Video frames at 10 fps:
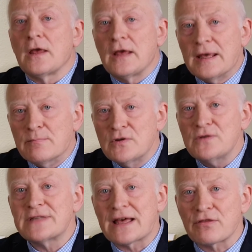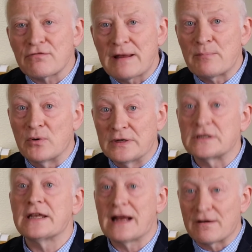It moves that threat point
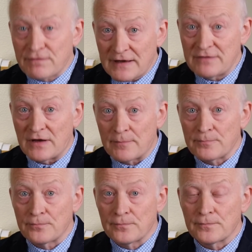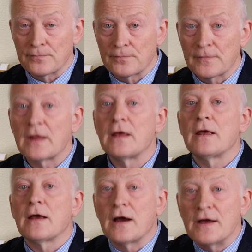in our favour,
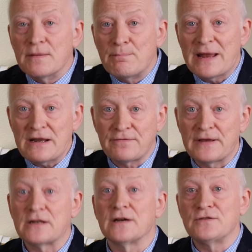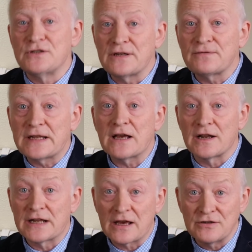and the benefit of shifting our
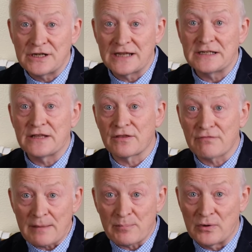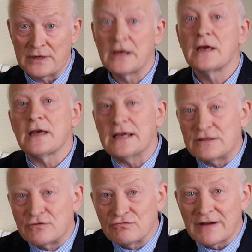negotiating threat point is
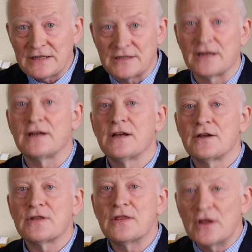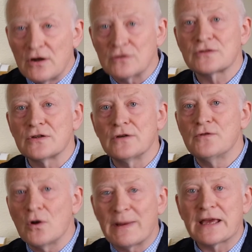greater than the loss of
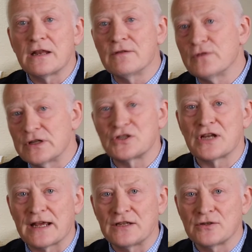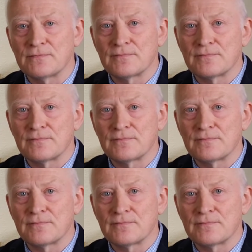not making a full exchange.